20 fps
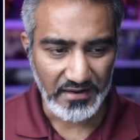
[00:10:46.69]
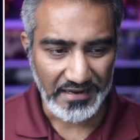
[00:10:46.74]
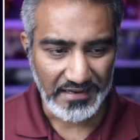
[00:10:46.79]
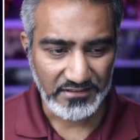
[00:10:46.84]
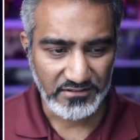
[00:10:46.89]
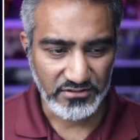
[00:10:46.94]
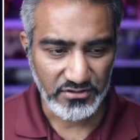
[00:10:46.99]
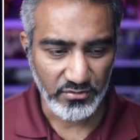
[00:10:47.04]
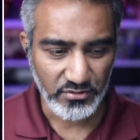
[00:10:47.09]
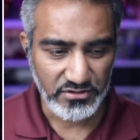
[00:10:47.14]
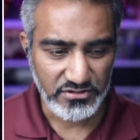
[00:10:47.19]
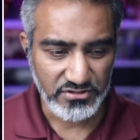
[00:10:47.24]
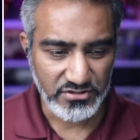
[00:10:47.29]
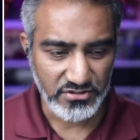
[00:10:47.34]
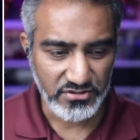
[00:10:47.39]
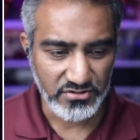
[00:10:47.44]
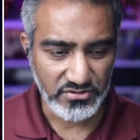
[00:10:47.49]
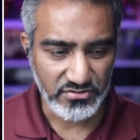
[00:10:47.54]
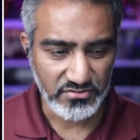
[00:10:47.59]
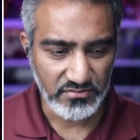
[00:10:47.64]
it's going
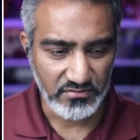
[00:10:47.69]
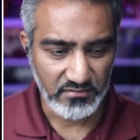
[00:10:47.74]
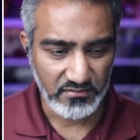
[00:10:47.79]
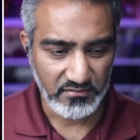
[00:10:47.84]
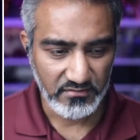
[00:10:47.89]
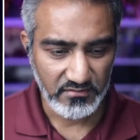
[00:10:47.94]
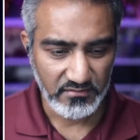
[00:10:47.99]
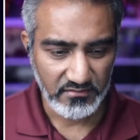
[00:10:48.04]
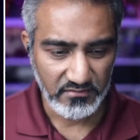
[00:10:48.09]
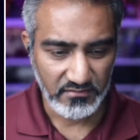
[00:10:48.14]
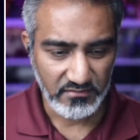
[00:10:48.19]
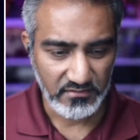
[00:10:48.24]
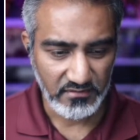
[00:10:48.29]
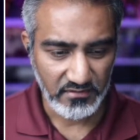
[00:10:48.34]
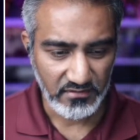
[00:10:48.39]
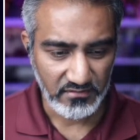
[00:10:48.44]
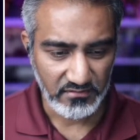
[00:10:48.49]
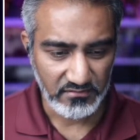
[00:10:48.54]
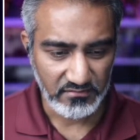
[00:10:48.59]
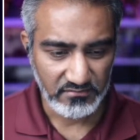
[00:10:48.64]
to
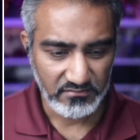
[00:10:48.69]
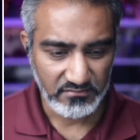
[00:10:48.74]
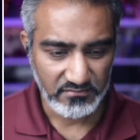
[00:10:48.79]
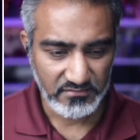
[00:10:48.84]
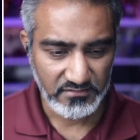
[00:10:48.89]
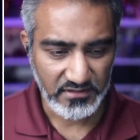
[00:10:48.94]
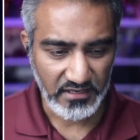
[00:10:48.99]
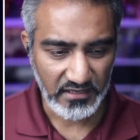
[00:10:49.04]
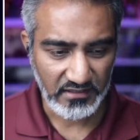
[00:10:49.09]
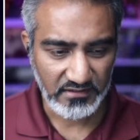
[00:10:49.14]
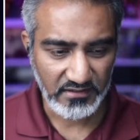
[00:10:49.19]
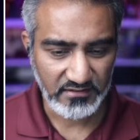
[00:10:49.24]
take